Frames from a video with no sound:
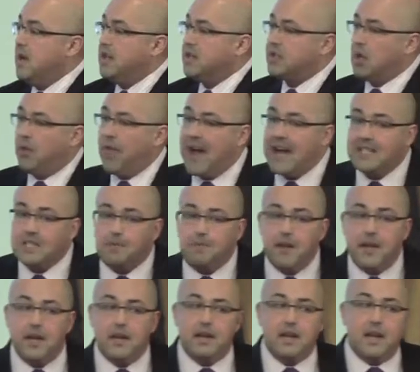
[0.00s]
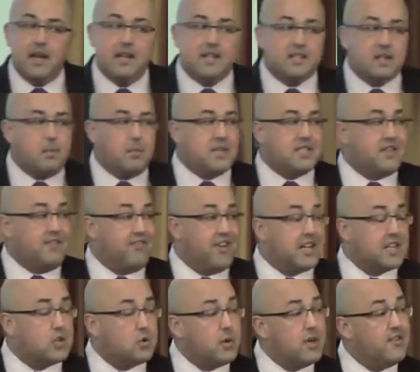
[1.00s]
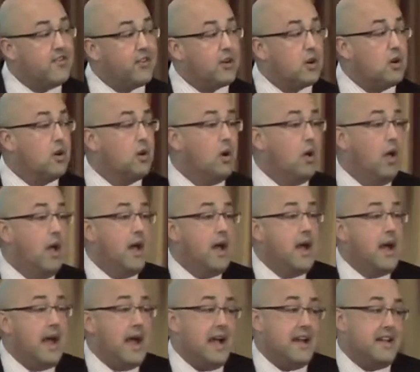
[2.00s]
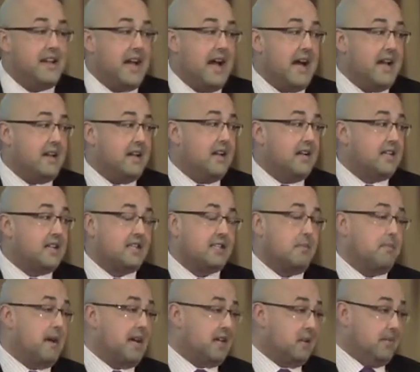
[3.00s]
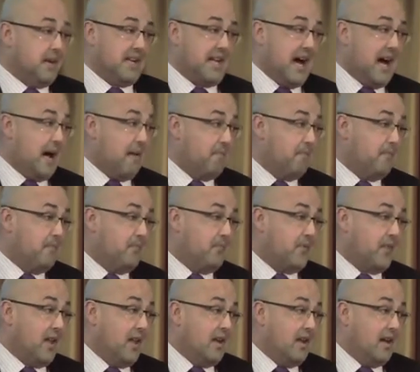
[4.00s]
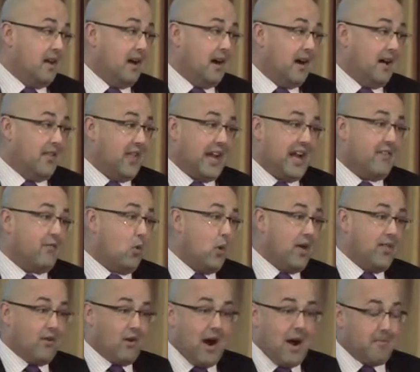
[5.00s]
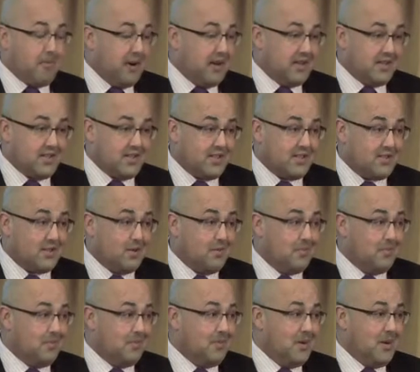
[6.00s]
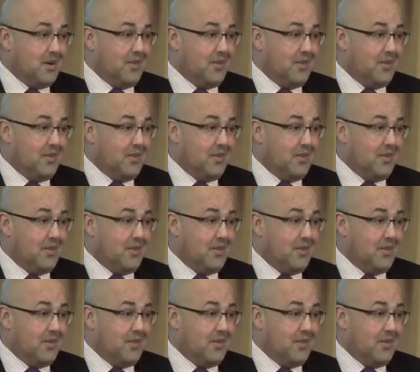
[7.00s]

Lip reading: So that's been, in some ways, a victory for Google, and yet it doesn't make them a dime. They give away their operating system.